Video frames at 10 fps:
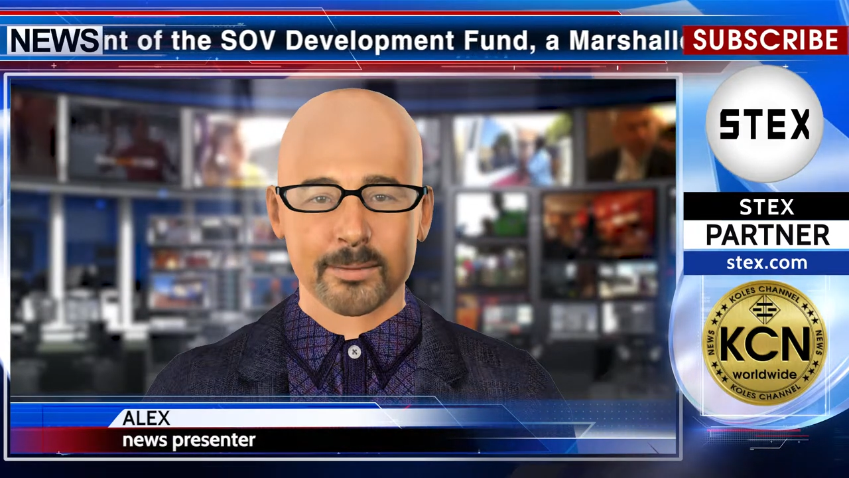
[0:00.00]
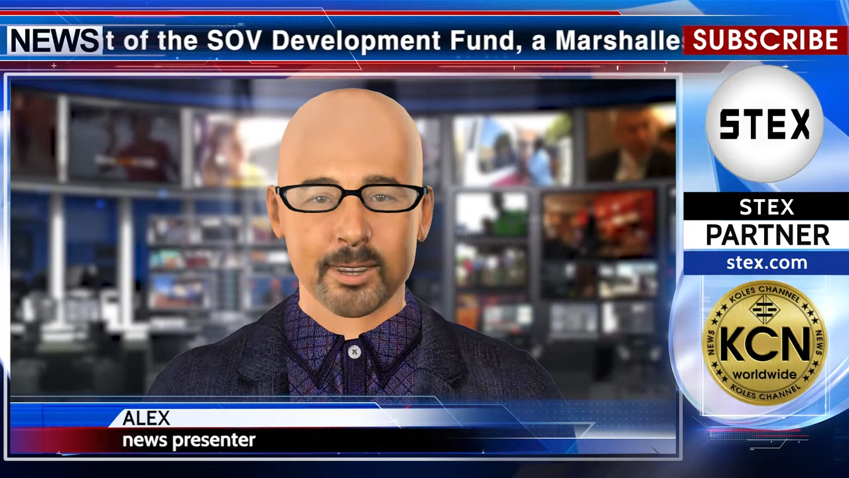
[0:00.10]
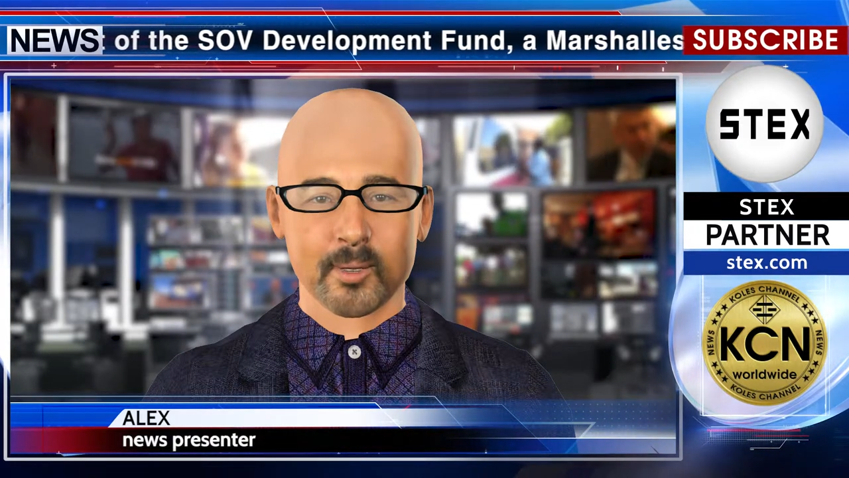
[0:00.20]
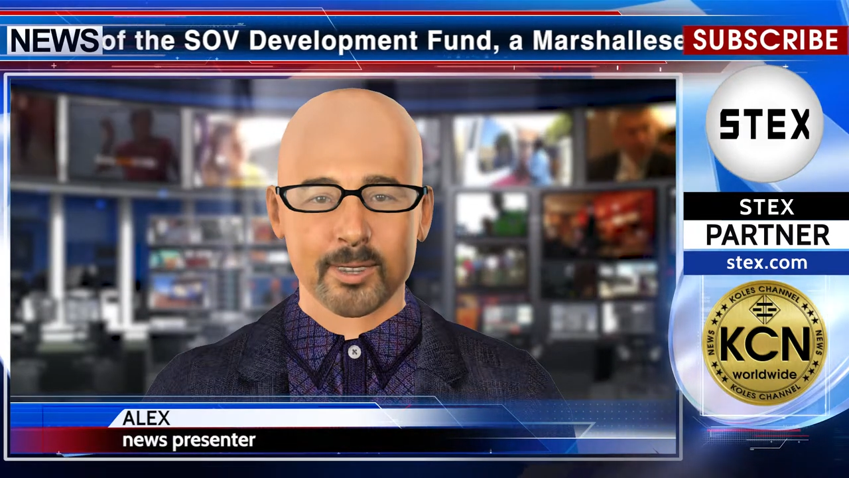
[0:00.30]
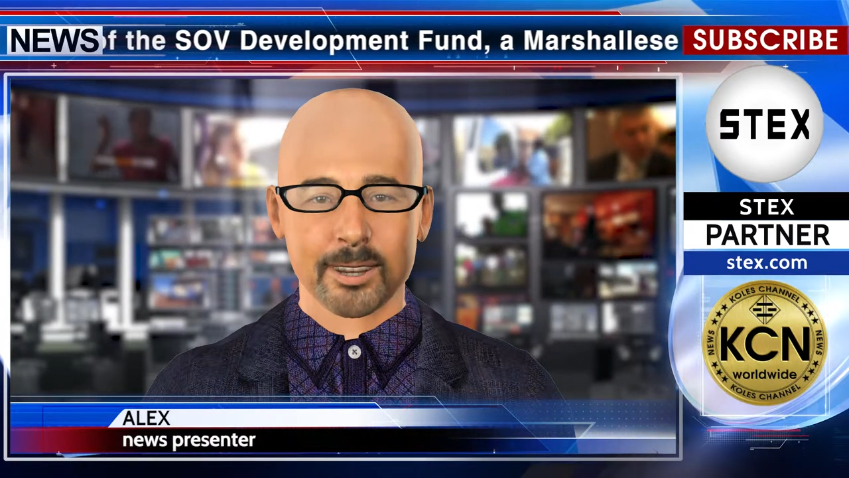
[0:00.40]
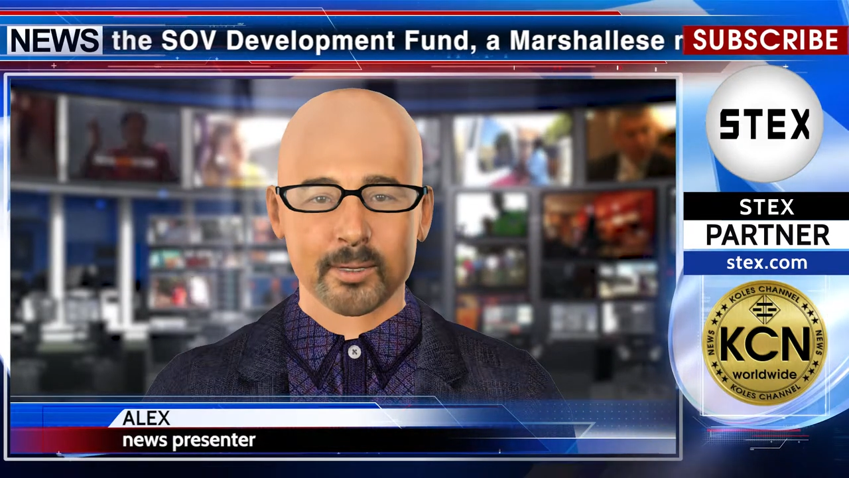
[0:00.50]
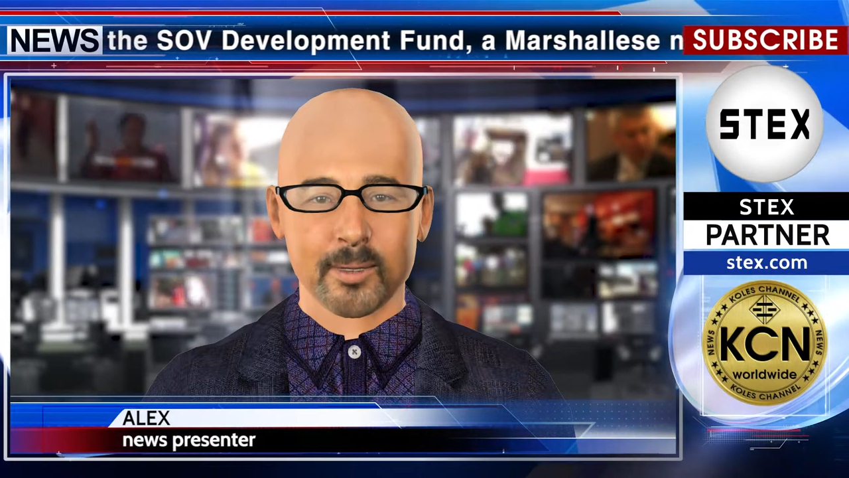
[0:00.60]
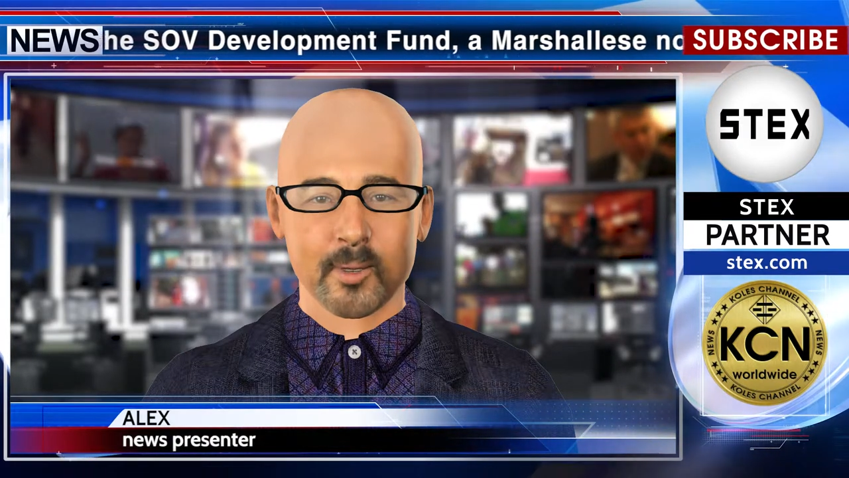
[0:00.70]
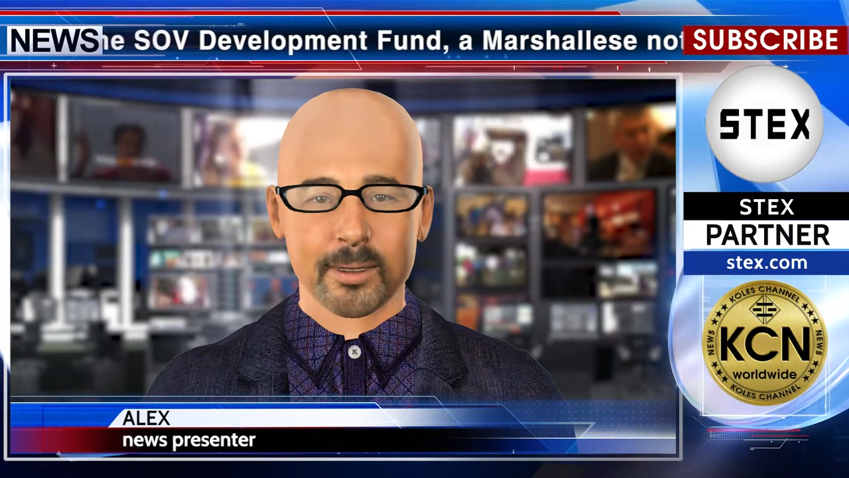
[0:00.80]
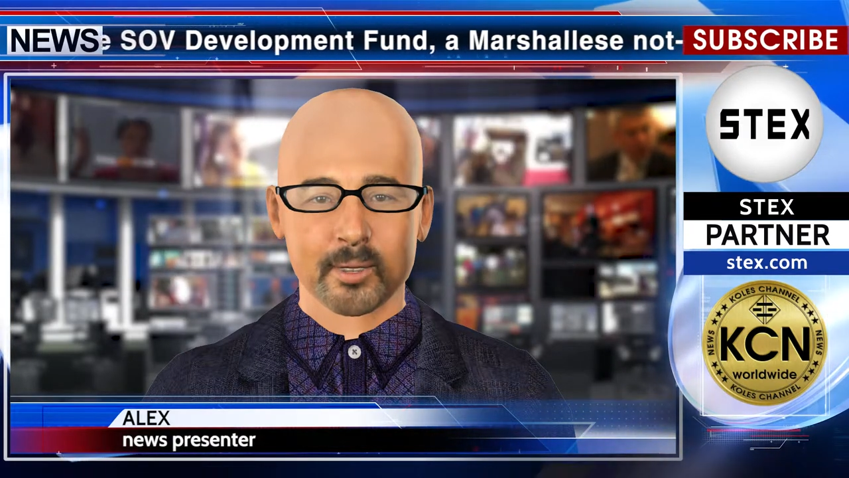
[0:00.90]
Nations
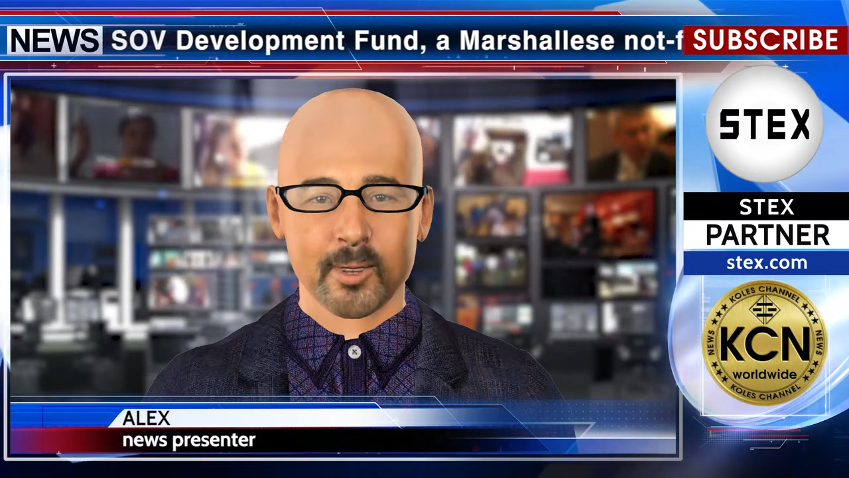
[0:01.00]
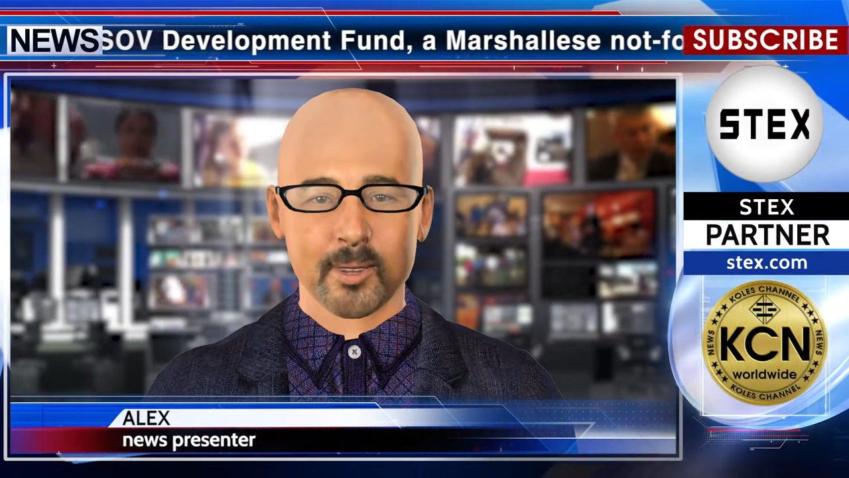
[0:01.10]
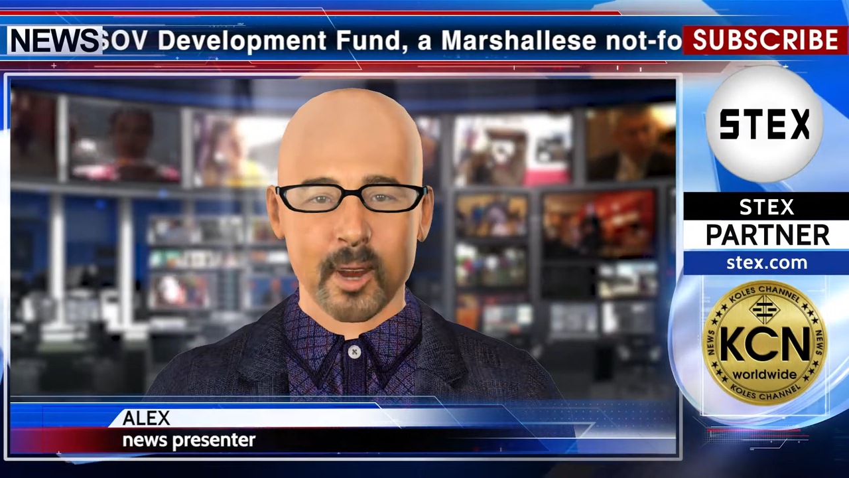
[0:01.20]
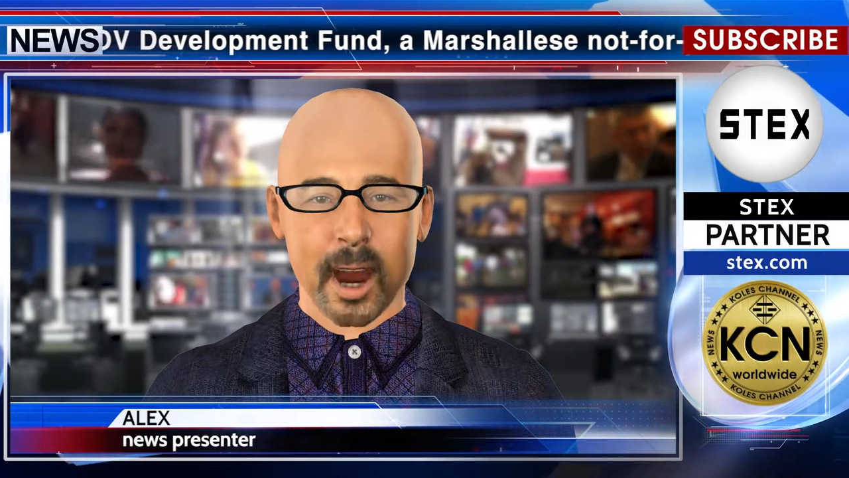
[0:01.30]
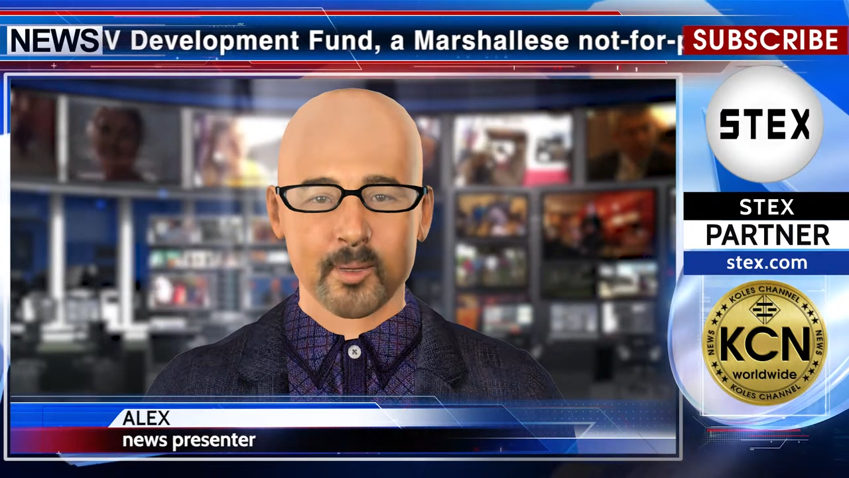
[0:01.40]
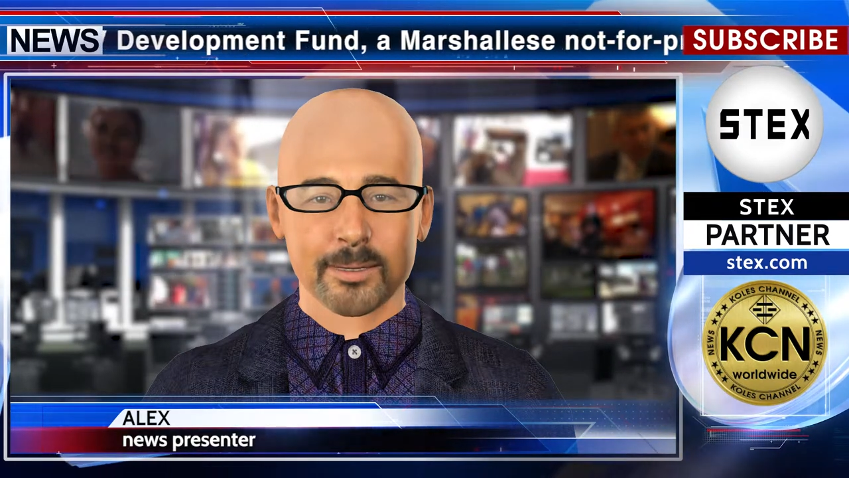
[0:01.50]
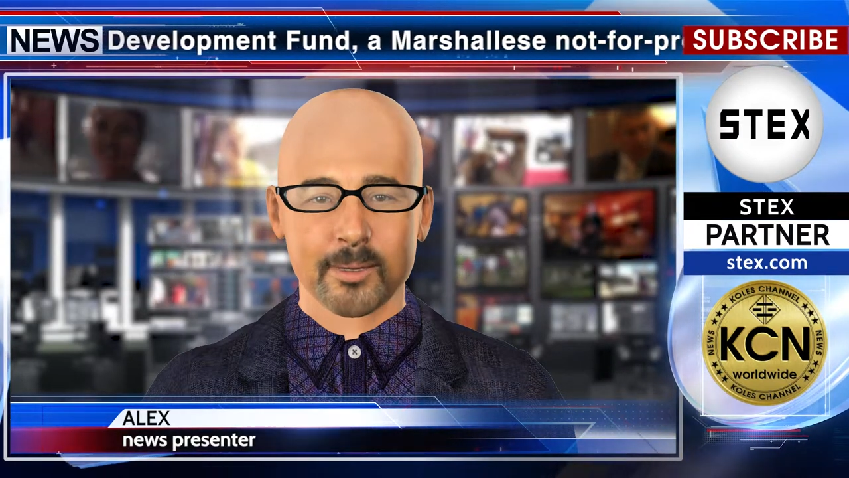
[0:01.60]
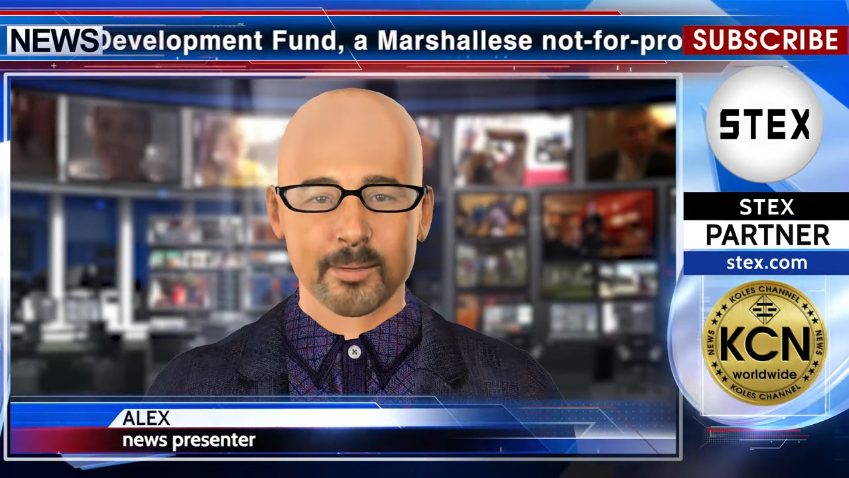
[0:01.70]
headquarters in New York,